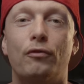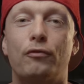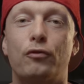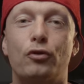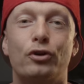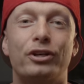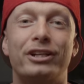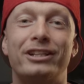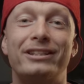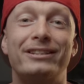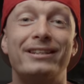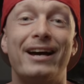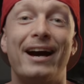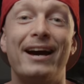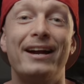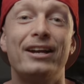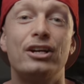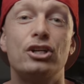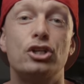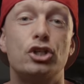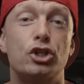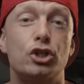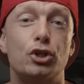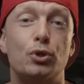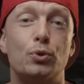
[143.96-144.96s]
for an
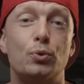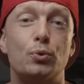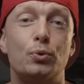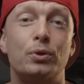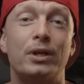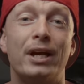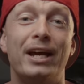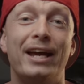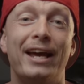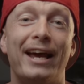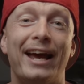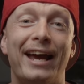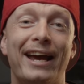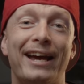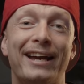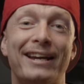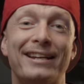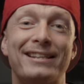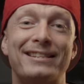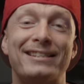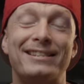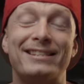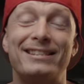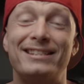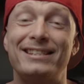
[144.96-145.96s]
entire shoot
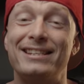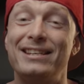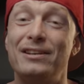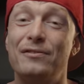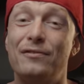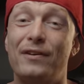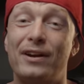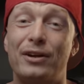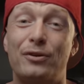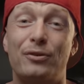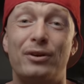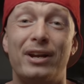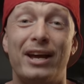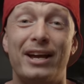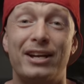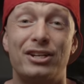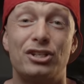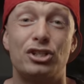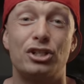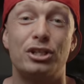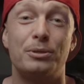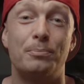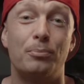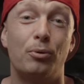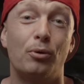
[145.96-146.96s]
and see if I could
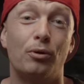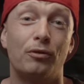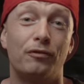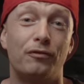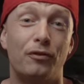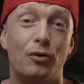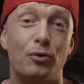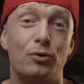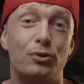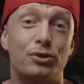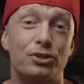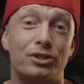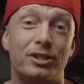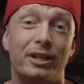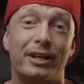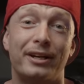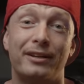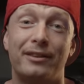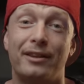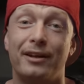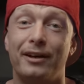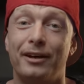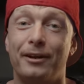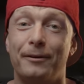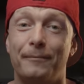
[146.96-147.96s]
actually pull focus
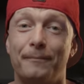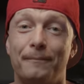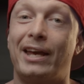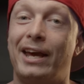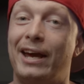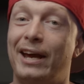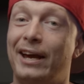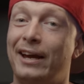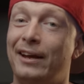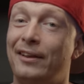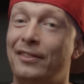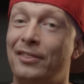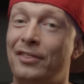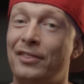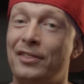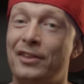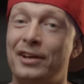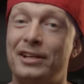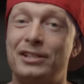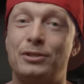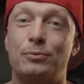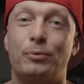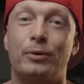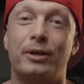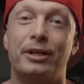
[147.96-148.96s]
like that. And
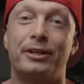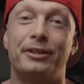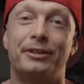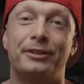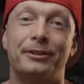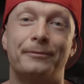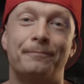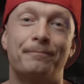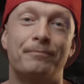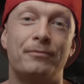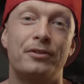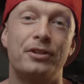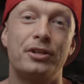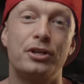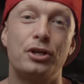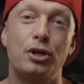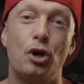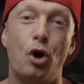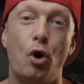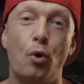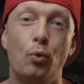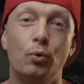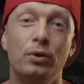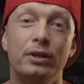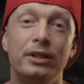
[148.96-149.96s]
that's what I did. The
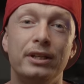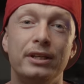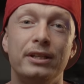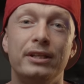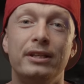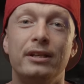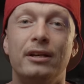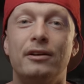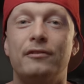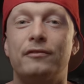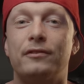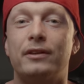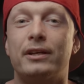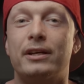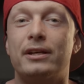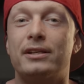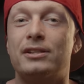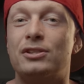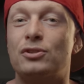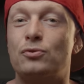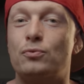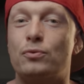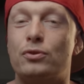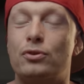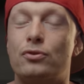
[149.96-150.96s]
only EF
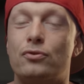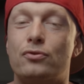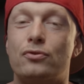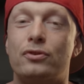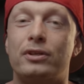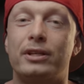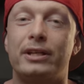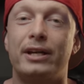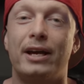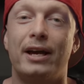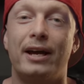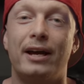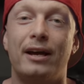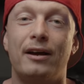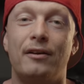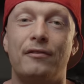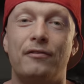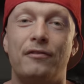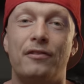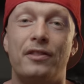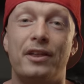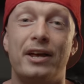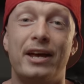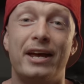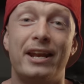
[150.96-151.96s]
lens we currently
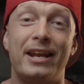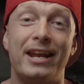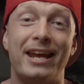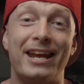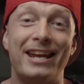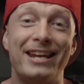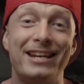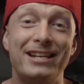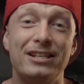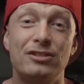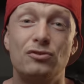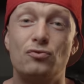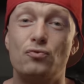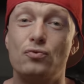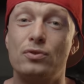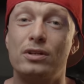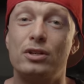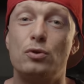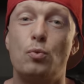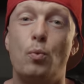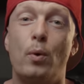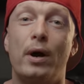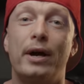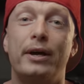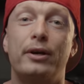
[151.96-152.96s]
have that is really
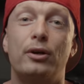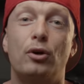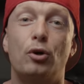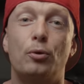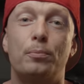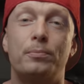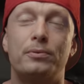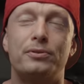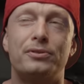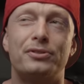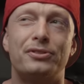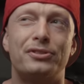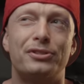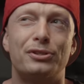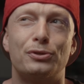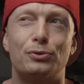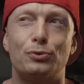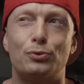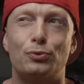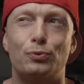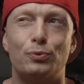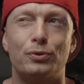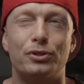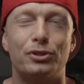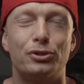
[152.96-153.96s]
wide open
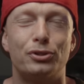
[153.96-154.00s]
since we